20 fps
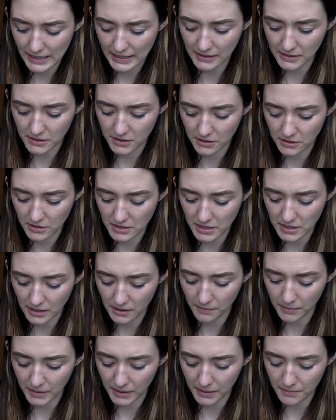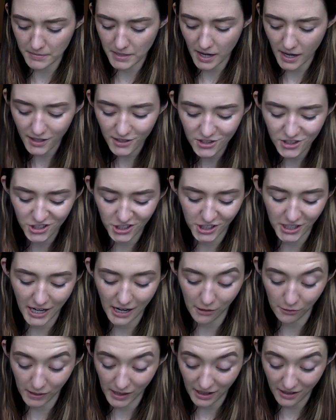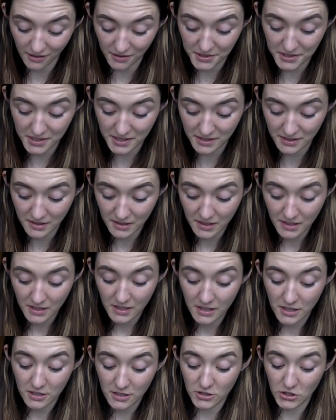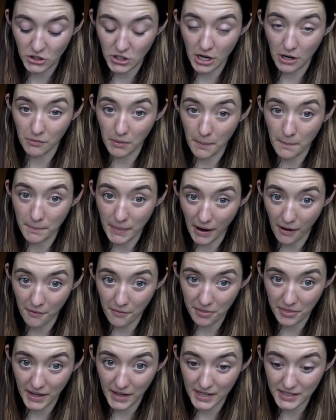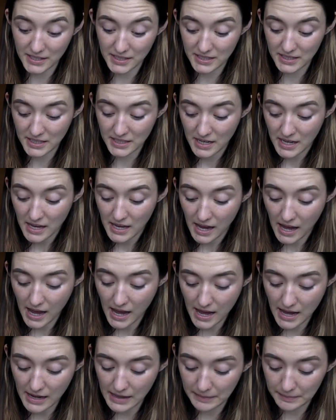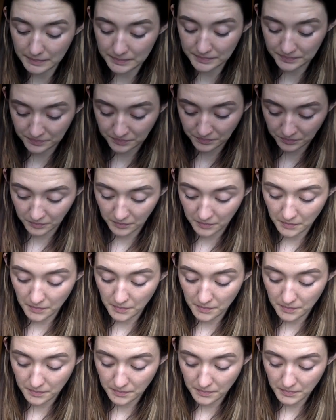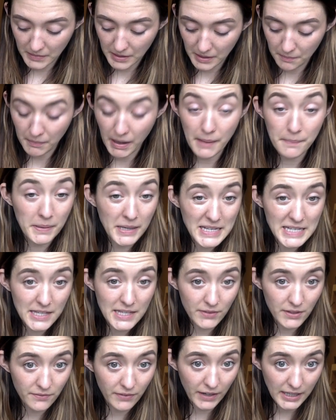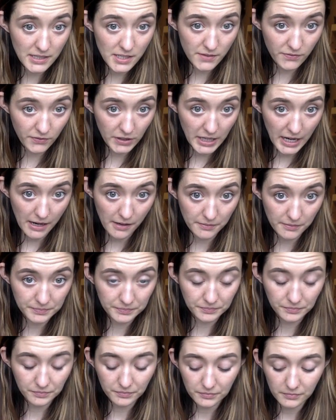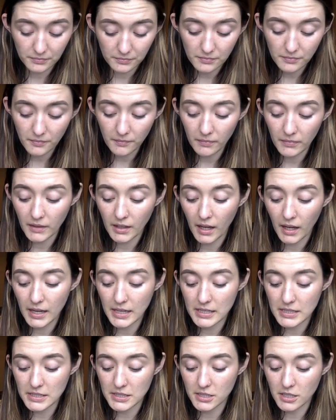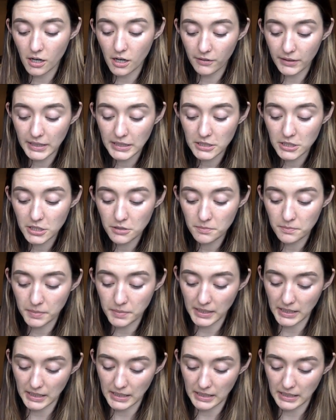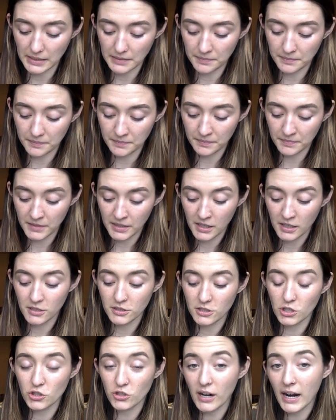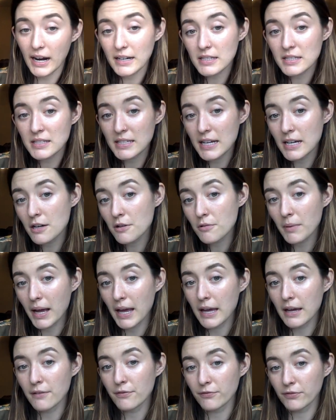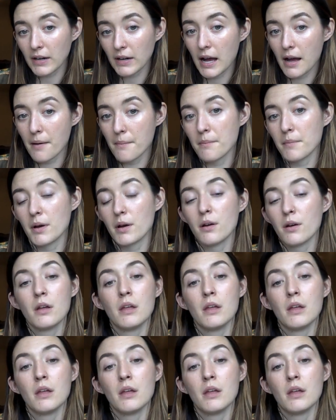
answers here, but I'm not sure how else to go about this. My piece of advice for now is going to be to try to stay away from